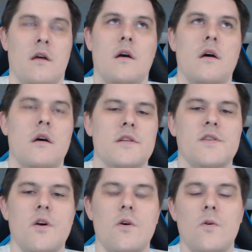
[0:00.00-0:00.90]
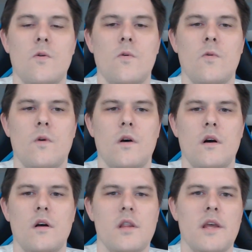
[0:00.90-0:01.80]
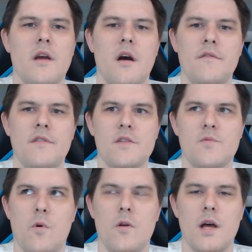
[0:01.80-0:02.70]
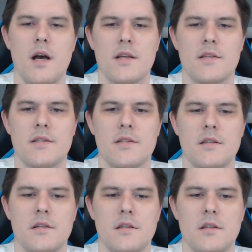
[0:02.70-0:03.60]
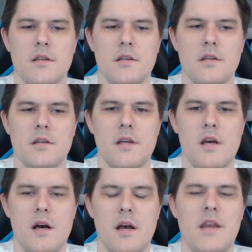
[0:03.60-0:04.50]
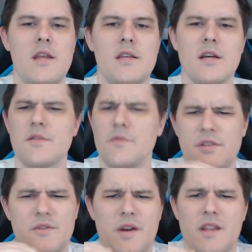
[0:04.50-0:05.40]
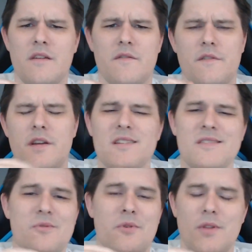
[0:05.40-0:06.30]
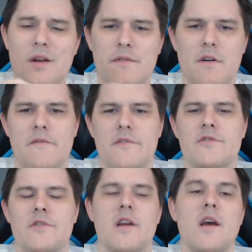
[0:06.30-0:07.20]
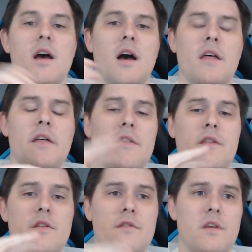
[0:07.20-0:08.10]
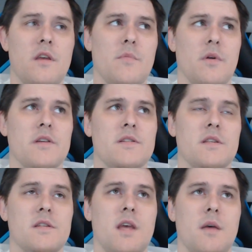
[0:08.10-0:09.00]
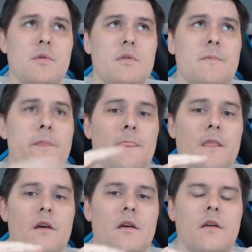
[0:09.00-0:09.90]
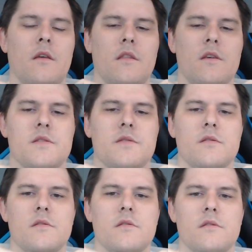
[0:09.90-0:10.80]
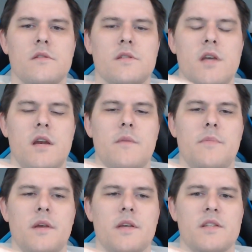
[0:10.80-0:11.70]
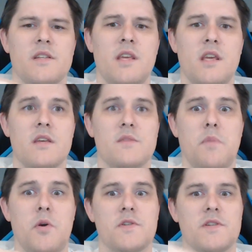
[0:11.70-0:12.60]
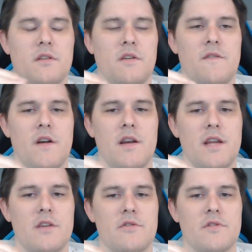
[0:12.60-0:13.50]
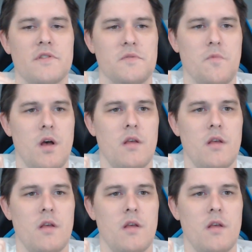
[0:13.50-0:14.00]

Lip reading: So like of these warlocks, and he doesn't really do anything. He doesn't do a whole lot for infantry. And then the other thing he brings to the table in this setup is he is personally very dangerous as well.